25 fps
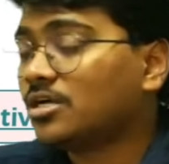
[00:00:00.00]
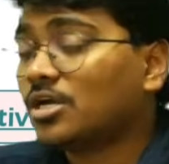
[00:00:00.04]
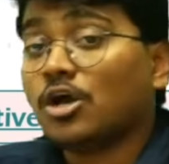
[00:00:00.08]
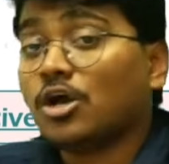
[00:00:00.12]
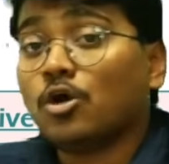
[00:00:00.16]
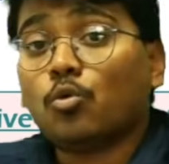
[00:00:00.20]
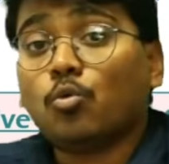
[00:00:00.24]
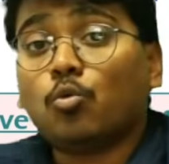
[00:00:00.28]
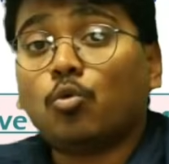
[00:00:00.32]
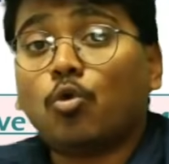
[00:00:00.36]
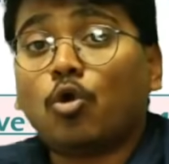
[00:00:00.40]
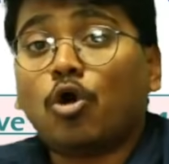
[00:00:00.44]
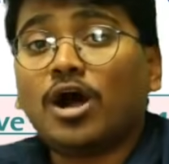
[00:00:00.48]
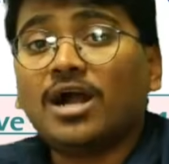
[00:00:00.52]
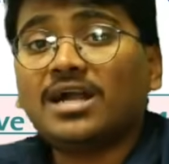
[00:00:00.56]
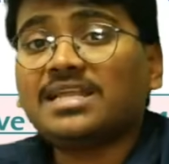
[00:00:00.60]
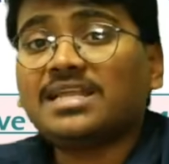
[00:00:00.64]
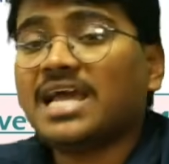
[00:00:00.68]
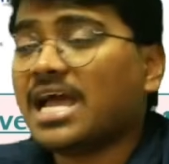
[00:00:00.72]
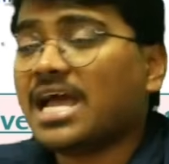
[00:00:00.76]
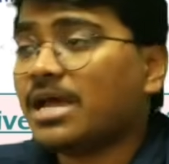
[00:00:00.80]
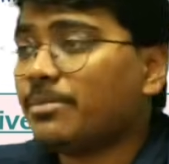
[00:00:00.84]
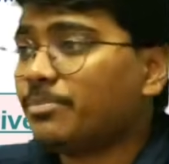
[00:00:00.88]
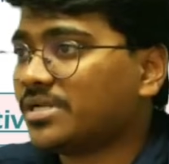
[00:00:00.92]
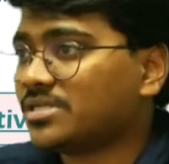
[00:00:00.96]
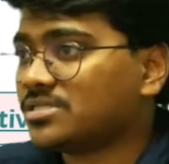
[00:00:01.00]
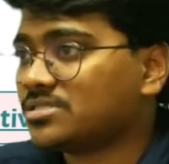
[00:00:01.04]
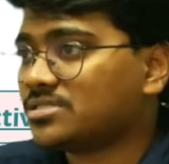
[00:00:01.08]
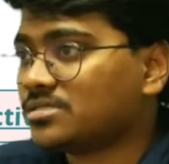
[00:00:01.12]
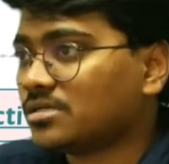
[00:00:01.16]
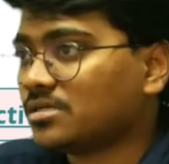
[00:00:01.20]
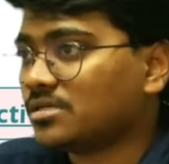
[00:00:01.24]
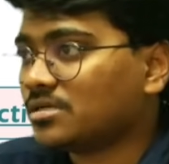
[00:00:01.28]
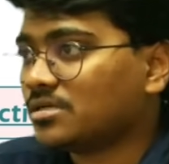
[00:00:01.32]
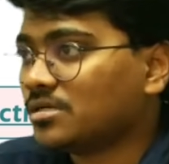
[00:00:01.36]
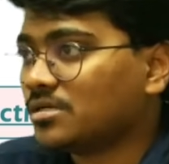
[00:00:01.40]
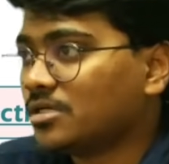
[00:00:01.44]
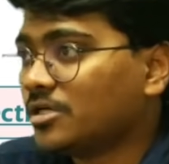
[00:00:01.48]
What happens
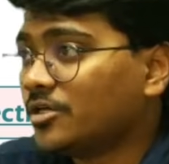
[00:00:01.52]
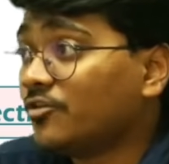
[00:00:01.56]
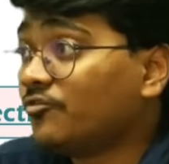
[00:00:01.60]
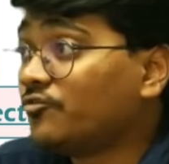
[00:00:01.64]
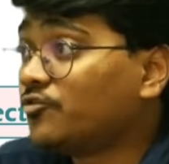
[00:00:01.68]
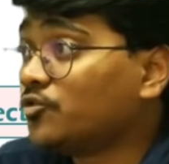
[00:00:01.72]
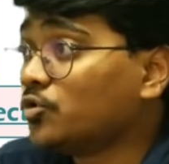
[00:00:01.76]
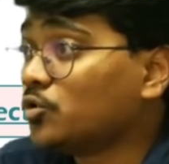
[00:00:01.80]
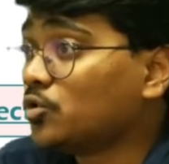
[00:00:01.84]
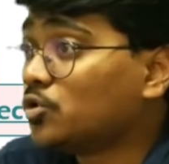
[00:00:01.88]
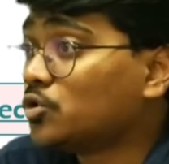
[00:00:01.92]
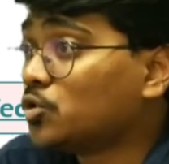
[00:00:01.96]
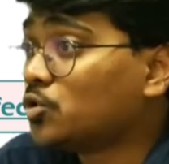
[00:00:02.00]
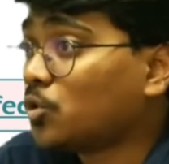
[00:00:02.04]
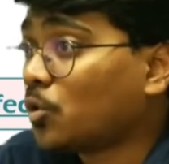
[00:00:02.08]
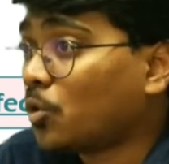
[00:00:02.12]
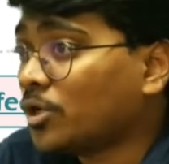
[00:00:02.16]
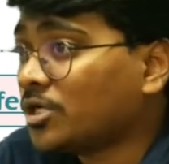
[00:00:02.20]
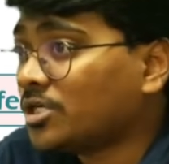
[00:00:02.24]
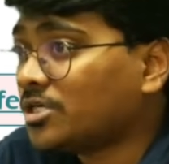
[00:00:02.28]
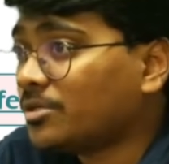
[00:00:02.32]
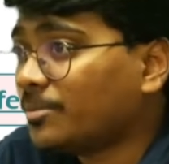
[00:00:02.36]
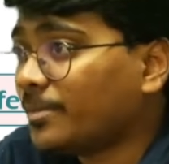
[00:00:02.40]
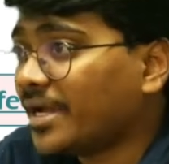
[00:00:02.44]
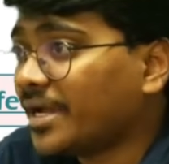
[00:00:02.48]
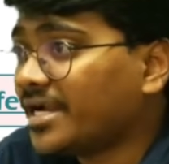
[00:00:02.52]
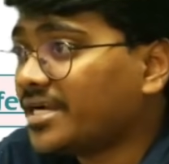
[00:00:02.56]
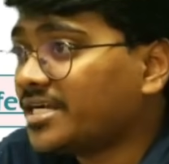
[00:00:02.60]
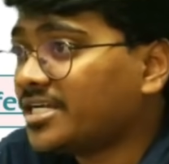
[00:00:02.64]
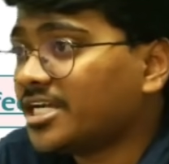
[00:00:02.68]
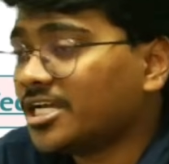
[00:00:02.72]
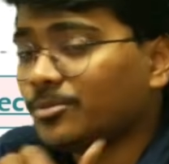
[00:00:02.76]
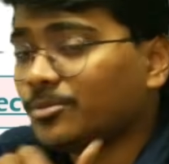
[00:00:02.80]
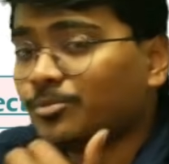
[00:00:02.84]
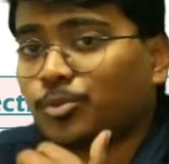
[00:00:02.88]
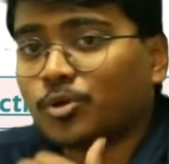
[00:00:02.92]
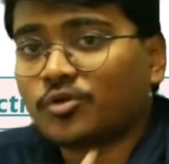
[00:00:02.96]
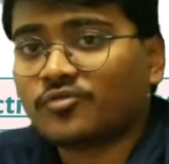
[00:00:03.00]
if you don't
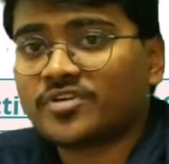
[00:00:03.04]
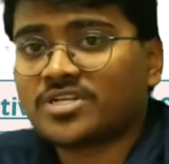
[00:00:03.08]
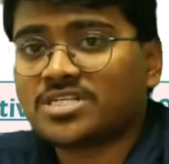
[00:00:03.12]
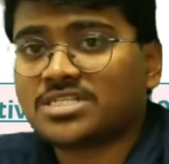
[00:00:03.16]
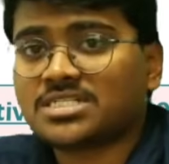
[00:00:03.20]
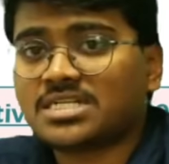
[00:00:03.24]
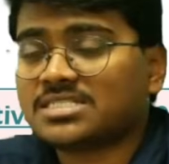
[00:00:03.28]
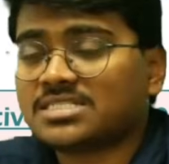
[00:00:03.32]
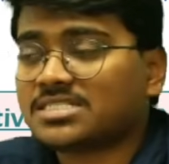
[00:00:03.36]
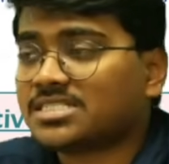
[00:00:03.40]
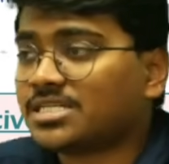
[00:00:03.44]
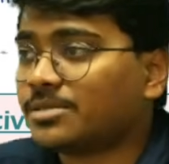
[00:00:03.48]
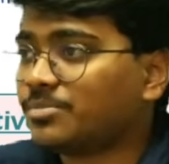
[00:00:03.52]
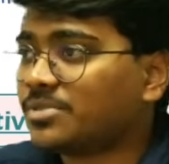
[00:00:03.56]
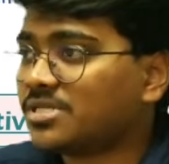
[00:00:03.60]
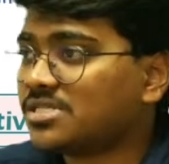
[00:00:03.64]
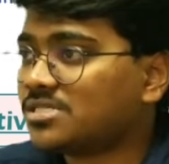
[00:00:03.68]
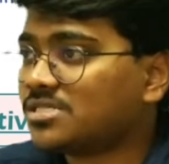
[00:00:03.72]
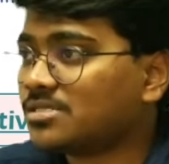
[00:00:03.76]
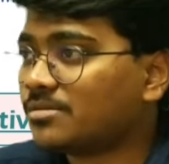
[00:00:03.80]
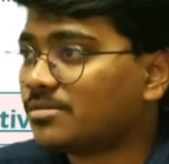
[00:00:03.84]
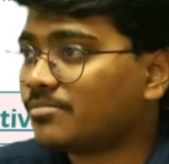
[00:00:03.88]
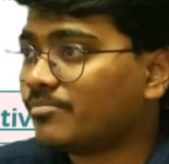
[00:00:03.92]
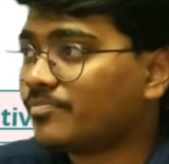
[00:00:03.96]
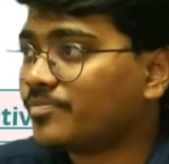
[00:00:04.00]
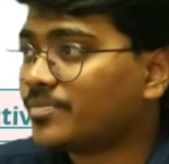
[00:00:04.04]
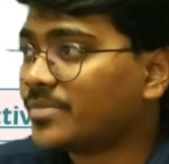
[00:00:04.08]
maintain professional skepticism?